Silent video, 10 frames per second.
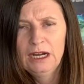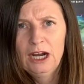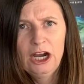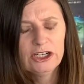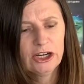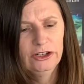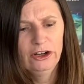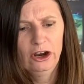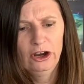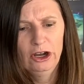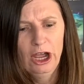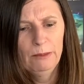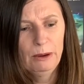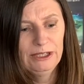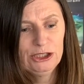"I don't know,
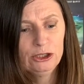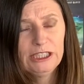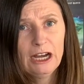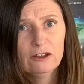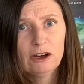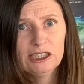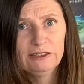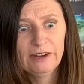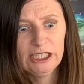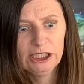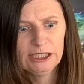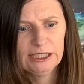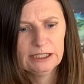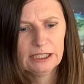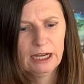but we should tell the conservation
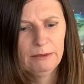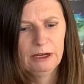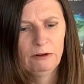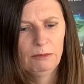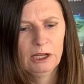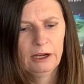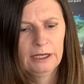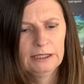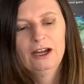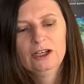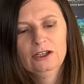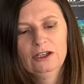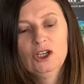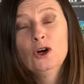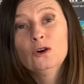centre," Ebony replied.
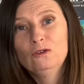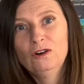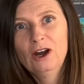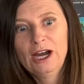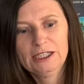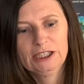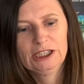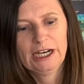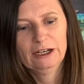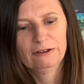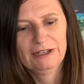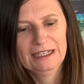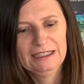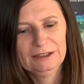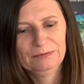"You're right," Jay
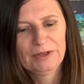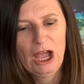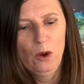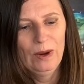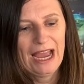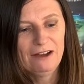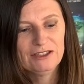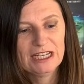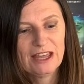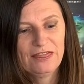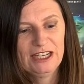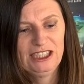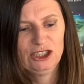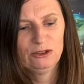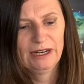agreed. "We have to get there
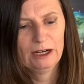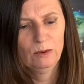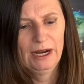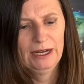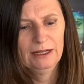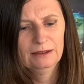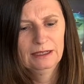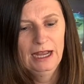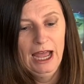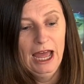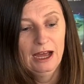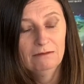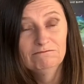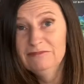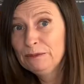straight away."
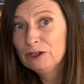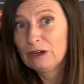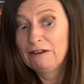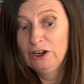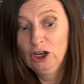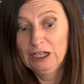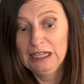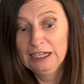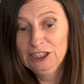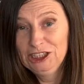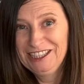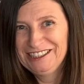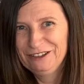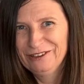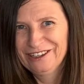"Then we could have an early lunch," he
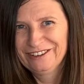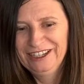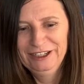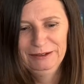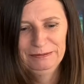said with a grin.